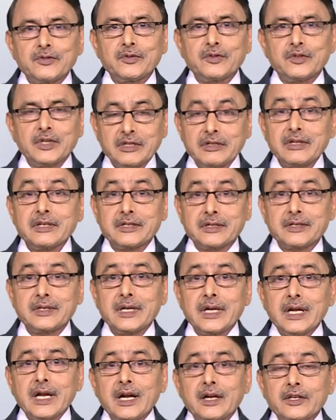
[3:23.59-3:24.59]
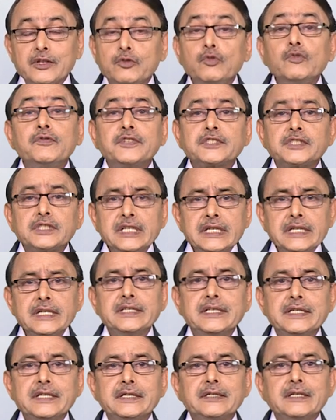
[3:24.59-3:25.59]
This is you
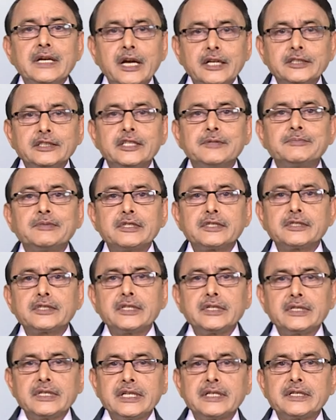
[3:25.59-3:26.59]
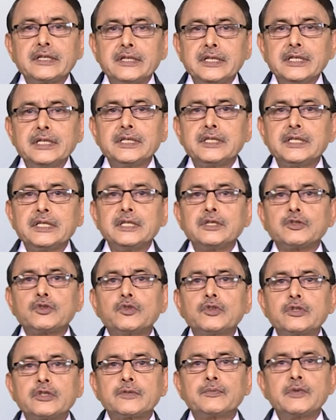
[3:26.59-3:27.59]
facilitate the other person that he, she
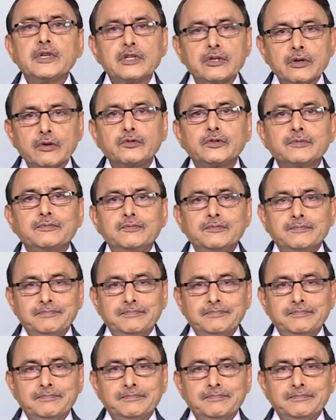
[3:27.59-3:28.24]
should speak out